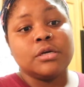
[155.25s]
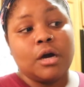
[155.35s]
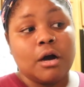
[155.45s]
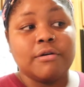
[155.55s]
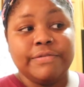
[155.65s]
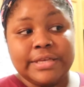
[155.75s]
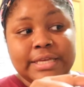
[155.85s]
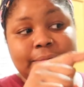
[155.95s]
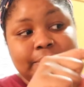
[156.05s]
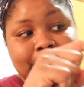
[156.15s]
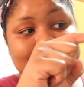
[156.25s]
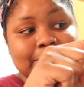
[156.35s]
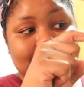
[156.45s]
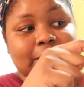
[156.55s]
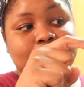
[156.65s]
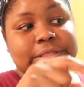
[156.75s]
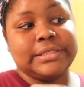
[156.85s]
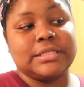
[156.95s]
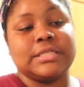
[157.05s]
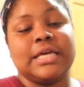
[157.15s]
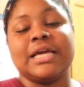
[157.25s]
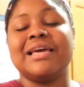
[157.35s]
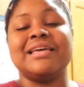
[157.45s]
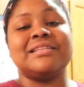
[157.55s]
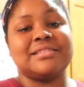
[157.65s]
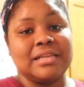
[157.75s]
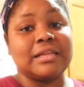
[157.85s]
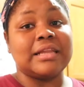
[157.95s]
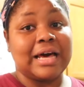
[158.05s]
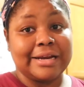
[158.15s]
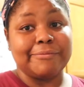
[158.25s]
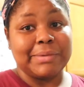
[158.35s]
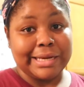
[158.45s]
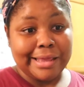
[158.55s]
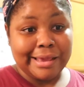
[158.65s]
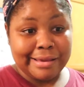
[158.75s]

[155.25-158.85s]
coffee that is made with this thing, it's a lot of money.